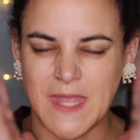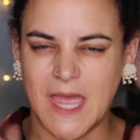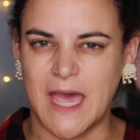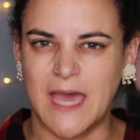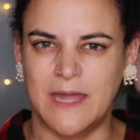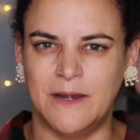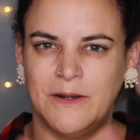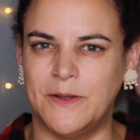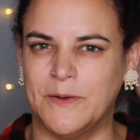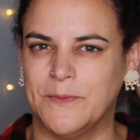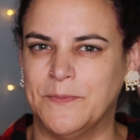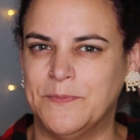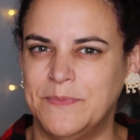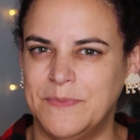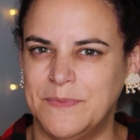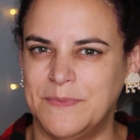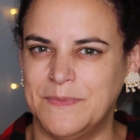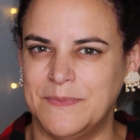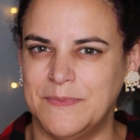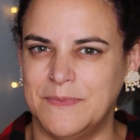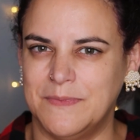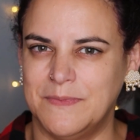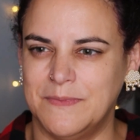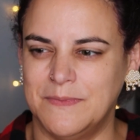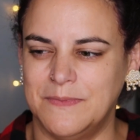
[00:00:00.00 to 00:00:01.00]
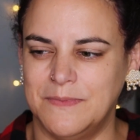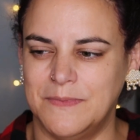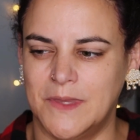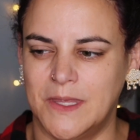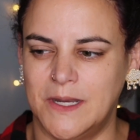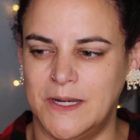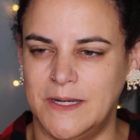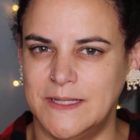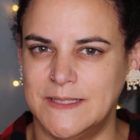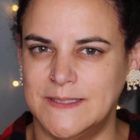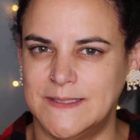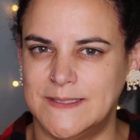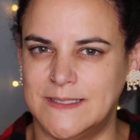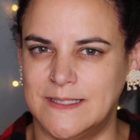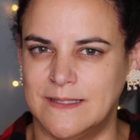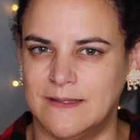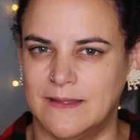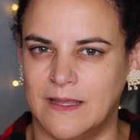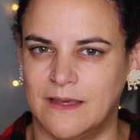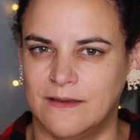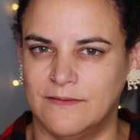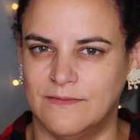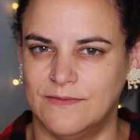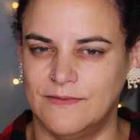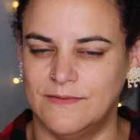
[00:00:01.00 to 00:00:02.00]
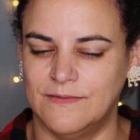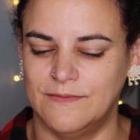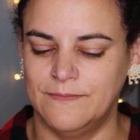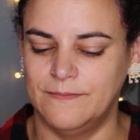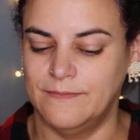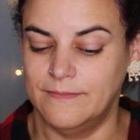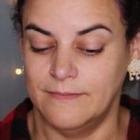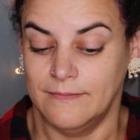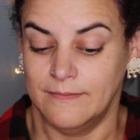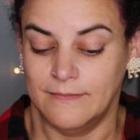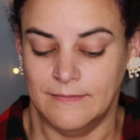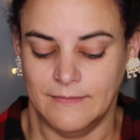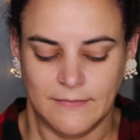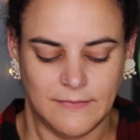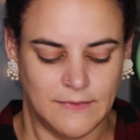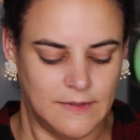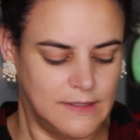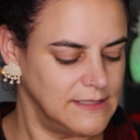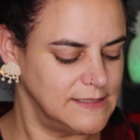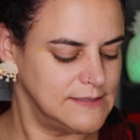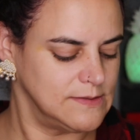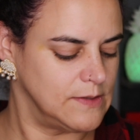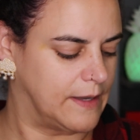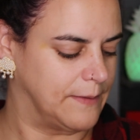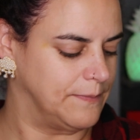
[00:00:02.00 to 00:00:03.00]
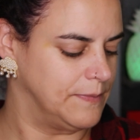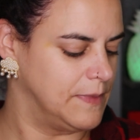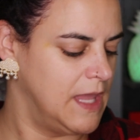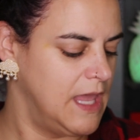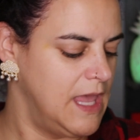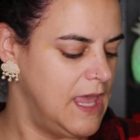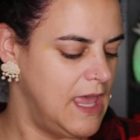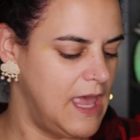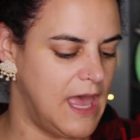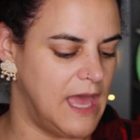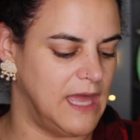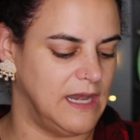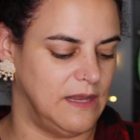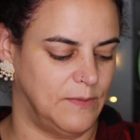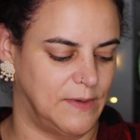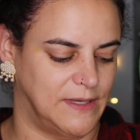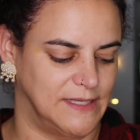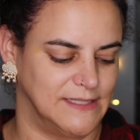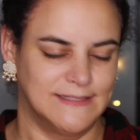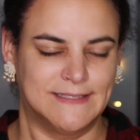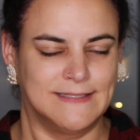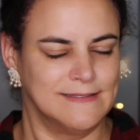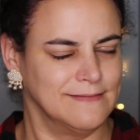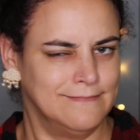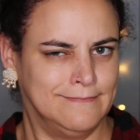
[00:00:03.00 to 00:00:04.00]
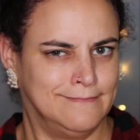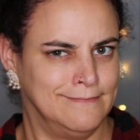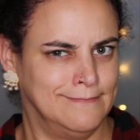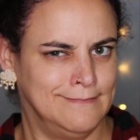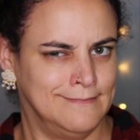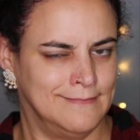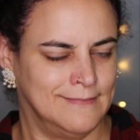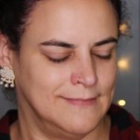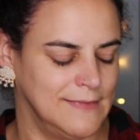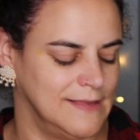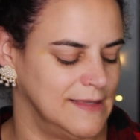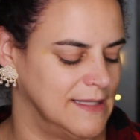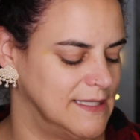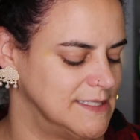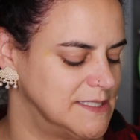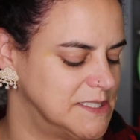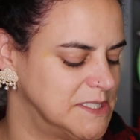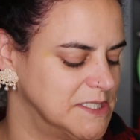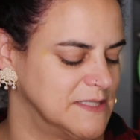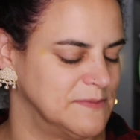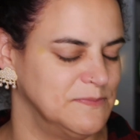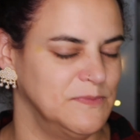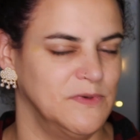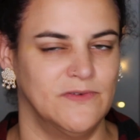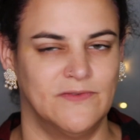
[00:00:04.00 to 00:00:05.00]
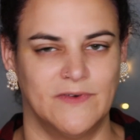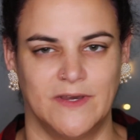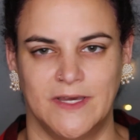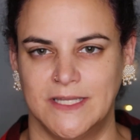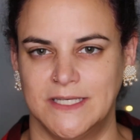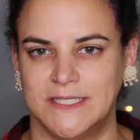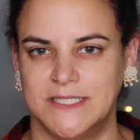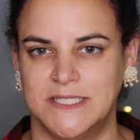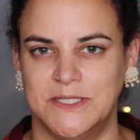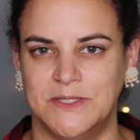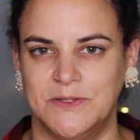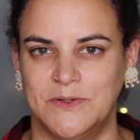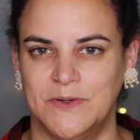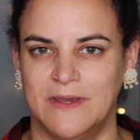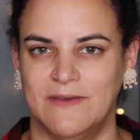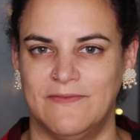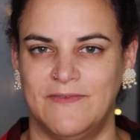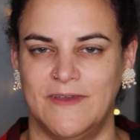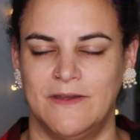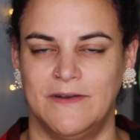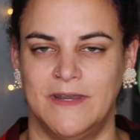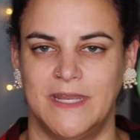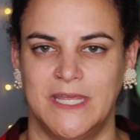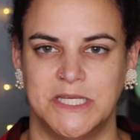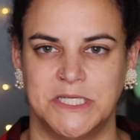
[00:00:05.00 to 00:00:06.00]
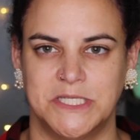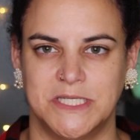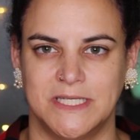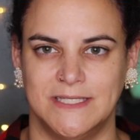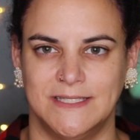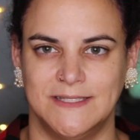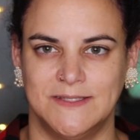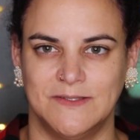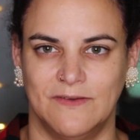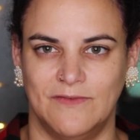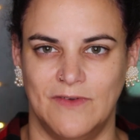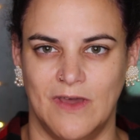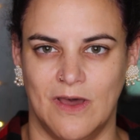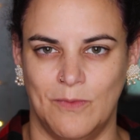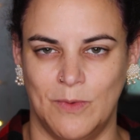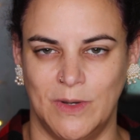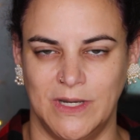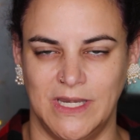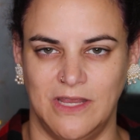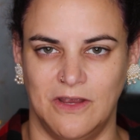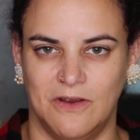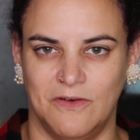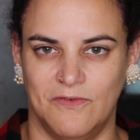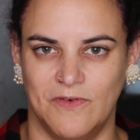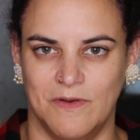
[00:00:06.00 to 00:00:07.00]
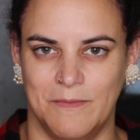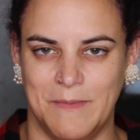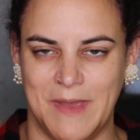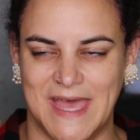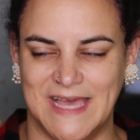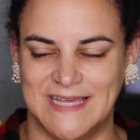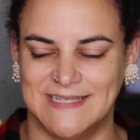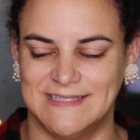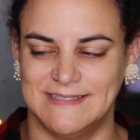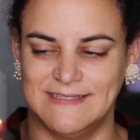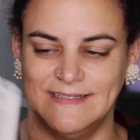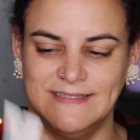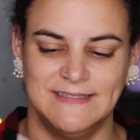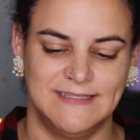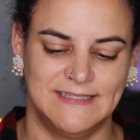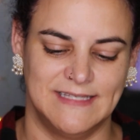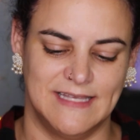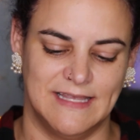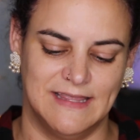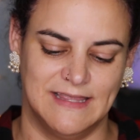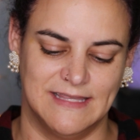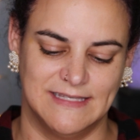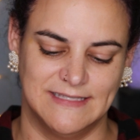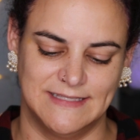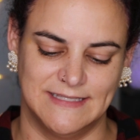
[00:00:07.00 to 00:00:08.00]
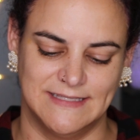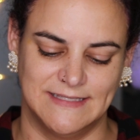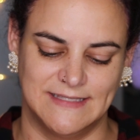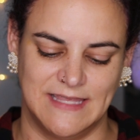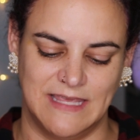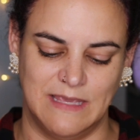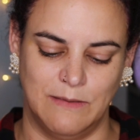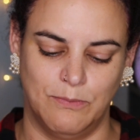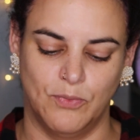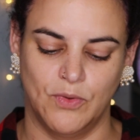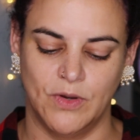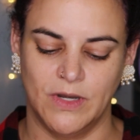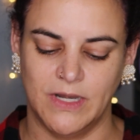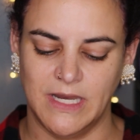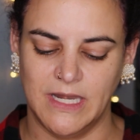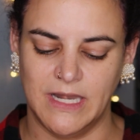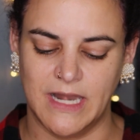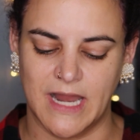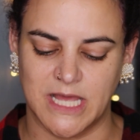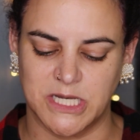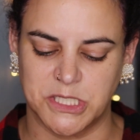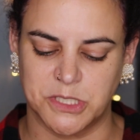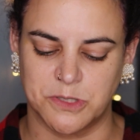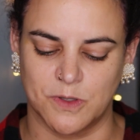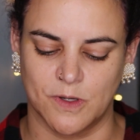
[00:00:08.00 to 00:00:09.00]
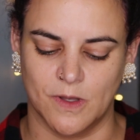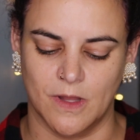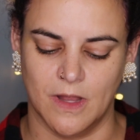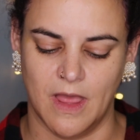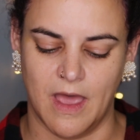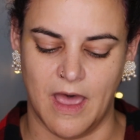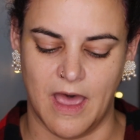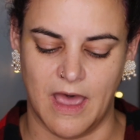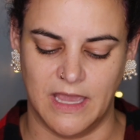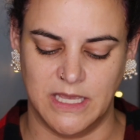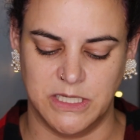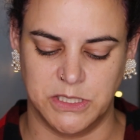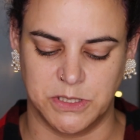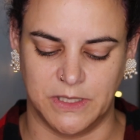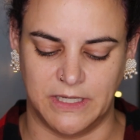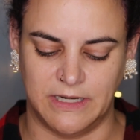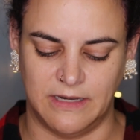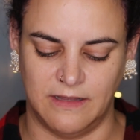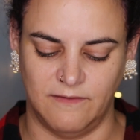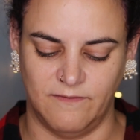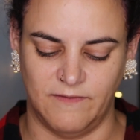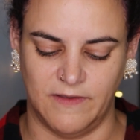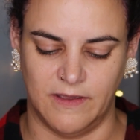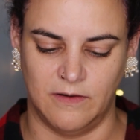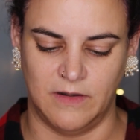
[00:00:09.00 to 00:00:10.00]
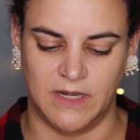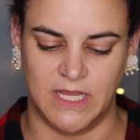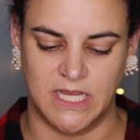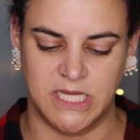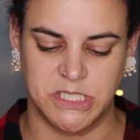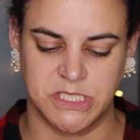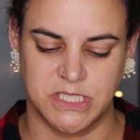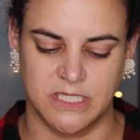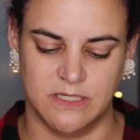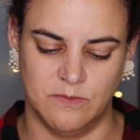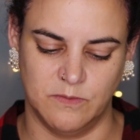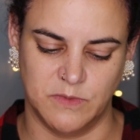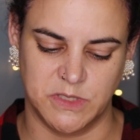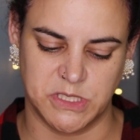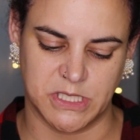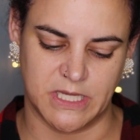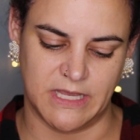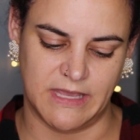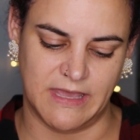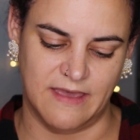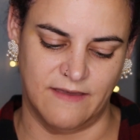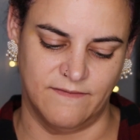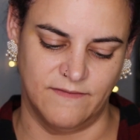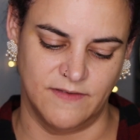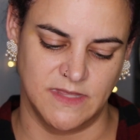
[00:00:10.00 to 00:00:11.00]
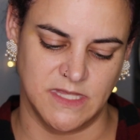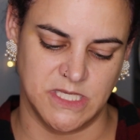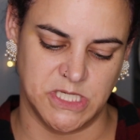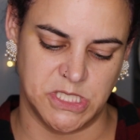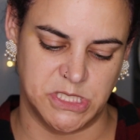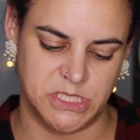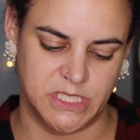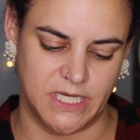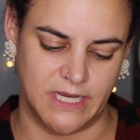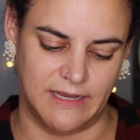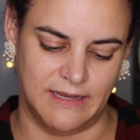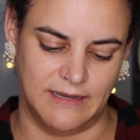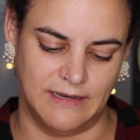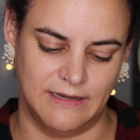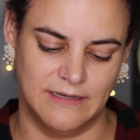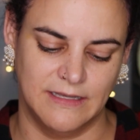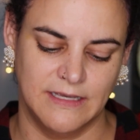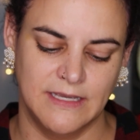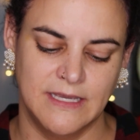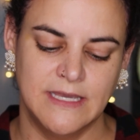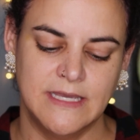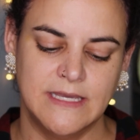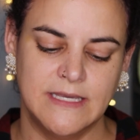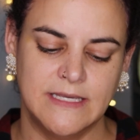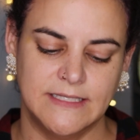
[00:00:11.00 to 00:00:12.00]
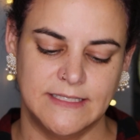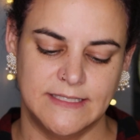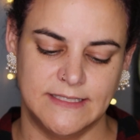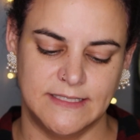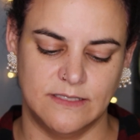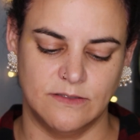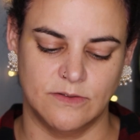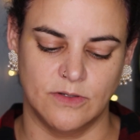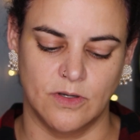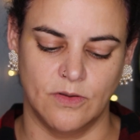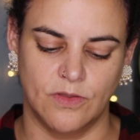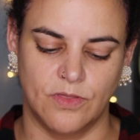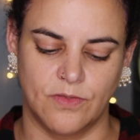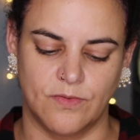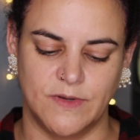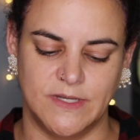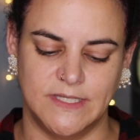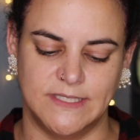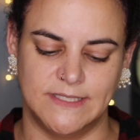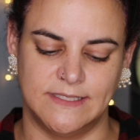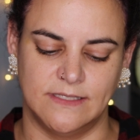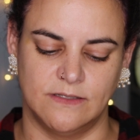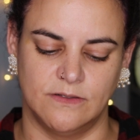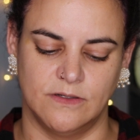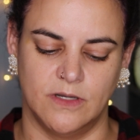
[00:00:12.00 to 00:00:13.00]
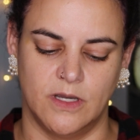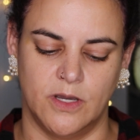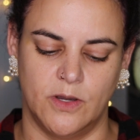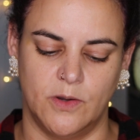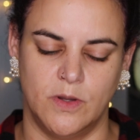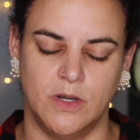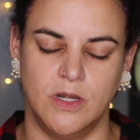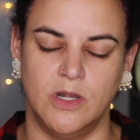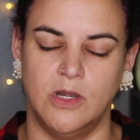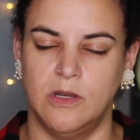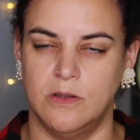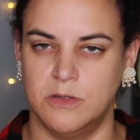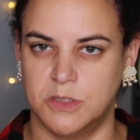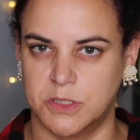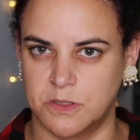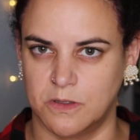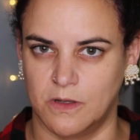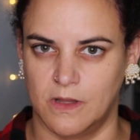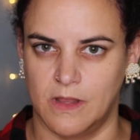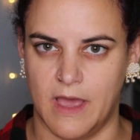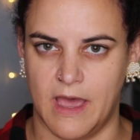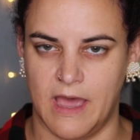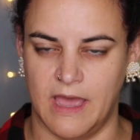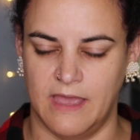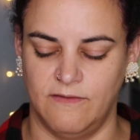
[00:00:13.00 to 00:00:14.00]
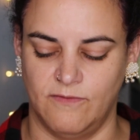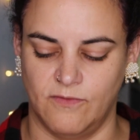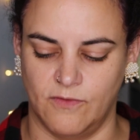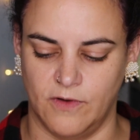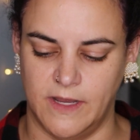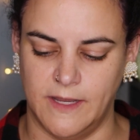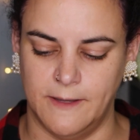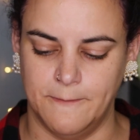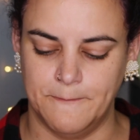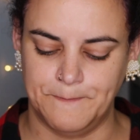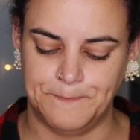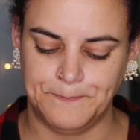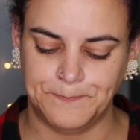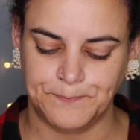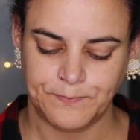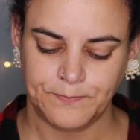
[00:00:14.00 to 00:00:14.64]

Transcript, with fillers: I don't know. Not an instant love. It's okay. Anyways, let's just move on to a foundation. So I've got one here from Essence, and this is the Pretty Natural Hydrating Foundation, which I have in the shade 030 Neutral Ivory.